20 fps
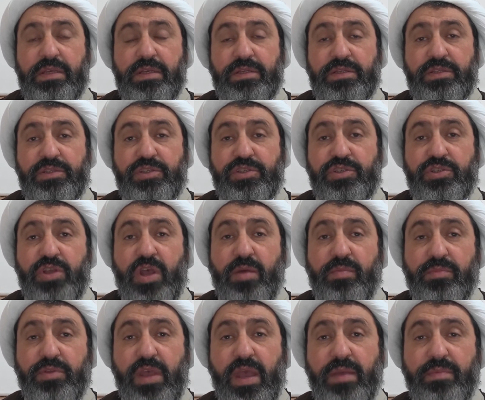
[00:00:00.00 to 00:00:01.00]

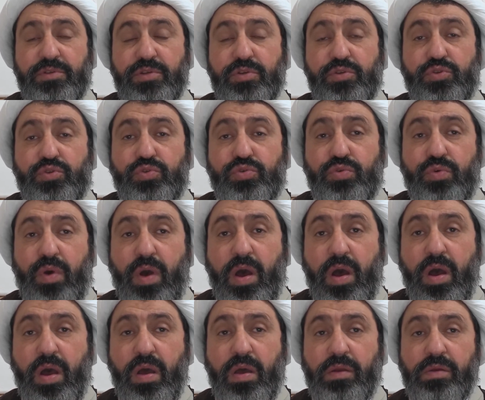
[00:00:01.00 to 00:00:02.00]
Sometimes
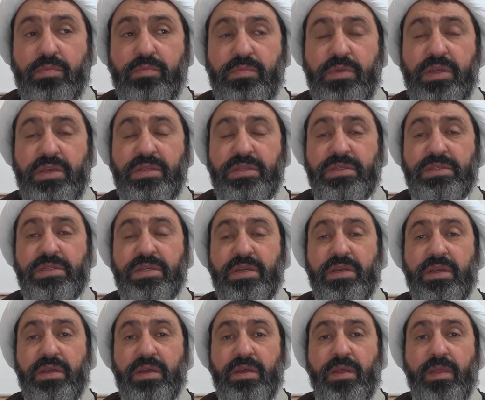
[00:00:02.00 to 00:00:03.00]
su'al means
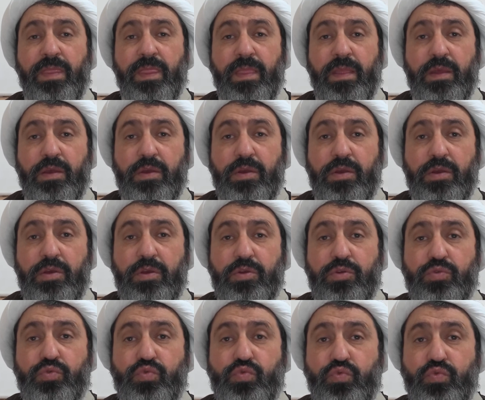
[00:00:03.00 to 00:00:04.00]

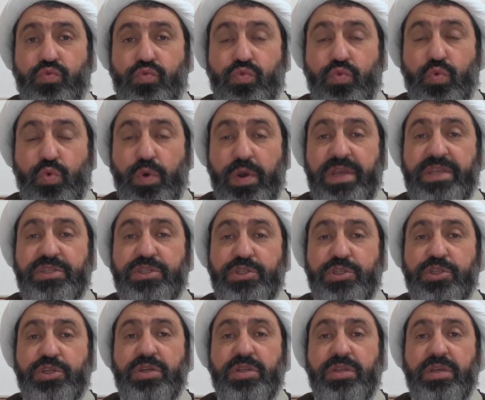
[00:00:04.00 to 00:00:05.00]
to
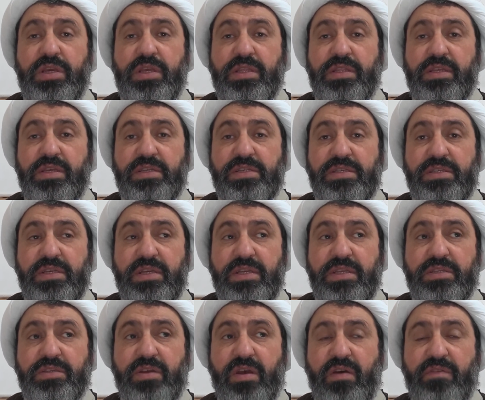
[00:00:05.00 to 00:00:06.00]
question in the
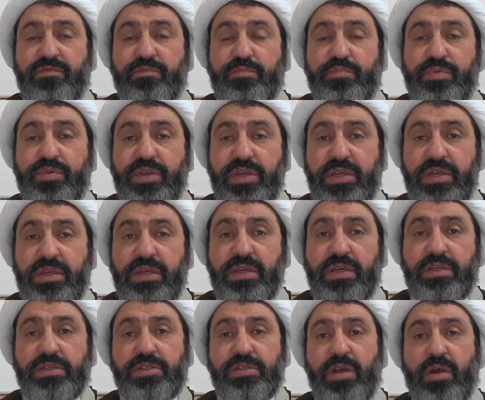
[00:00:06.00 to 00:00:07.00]
sense of
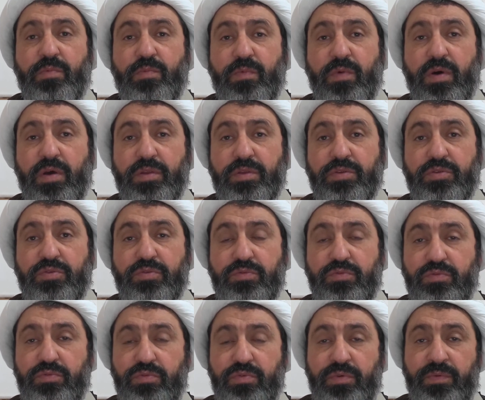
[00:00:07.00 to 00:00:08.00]
bringing someone
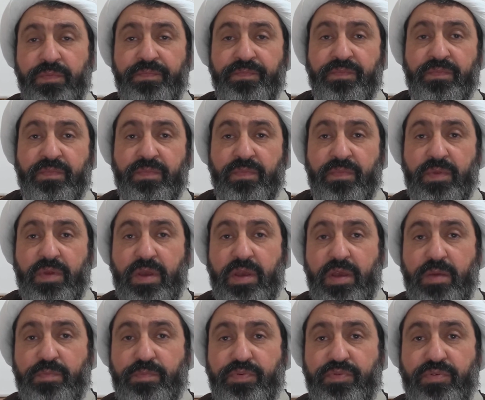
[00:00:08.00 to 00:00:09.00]
to
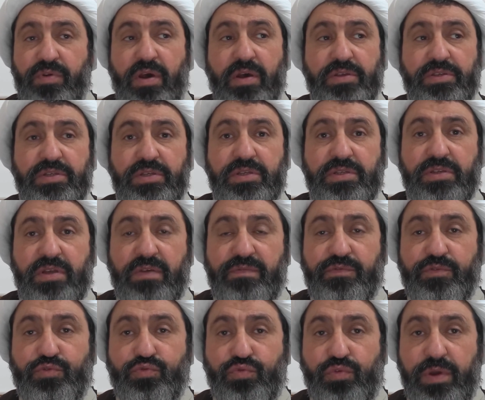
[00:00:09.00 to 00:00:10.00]
a process
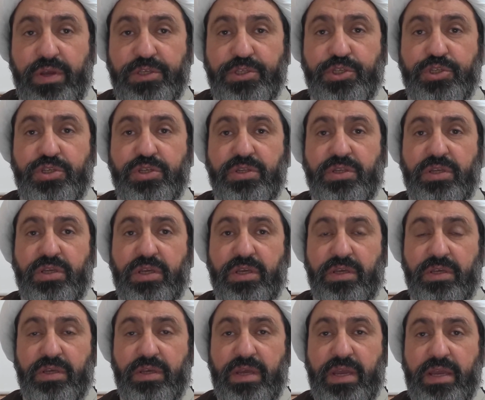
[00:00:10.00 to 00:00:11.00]
of
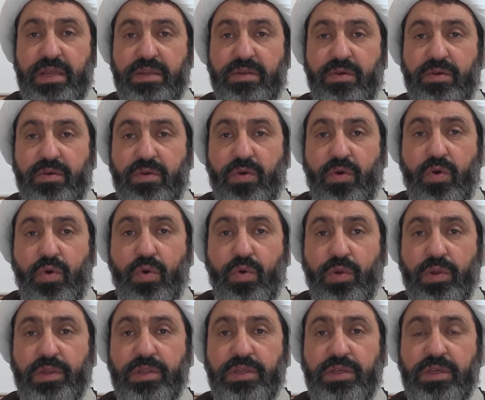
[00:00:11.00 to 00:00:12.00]
questioning and
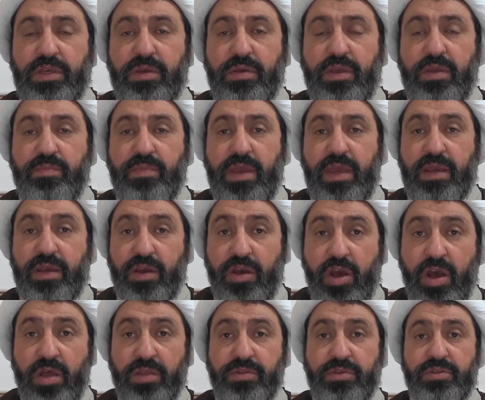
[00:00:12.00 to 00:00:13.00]
holding him
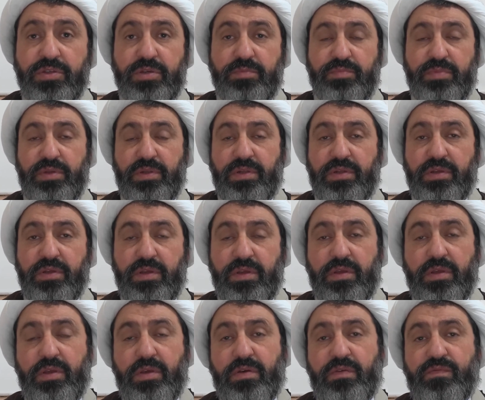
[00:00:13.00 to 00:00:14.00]
accountable
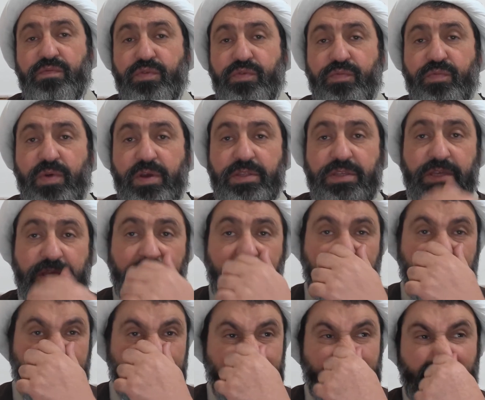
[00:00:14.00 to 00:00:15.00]
for what he
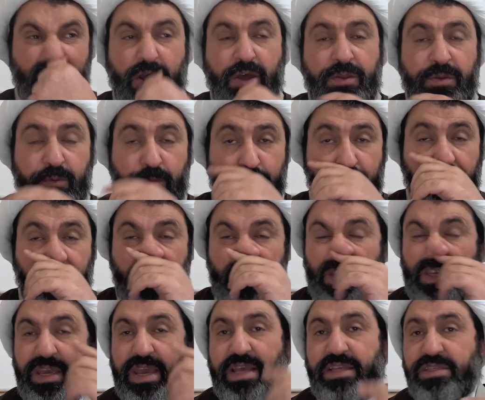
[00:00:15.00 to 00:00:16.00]
has done or what
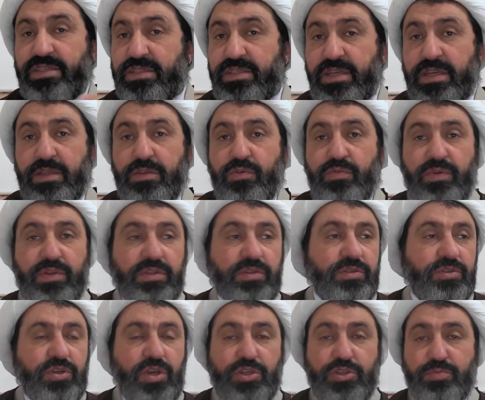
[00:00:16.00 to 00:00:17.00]
he has said or
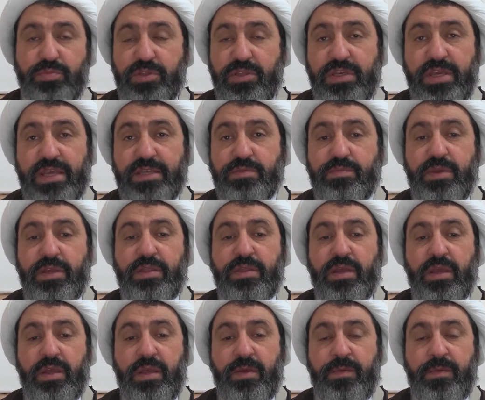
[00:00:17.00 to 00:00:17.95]
what judgment he has made.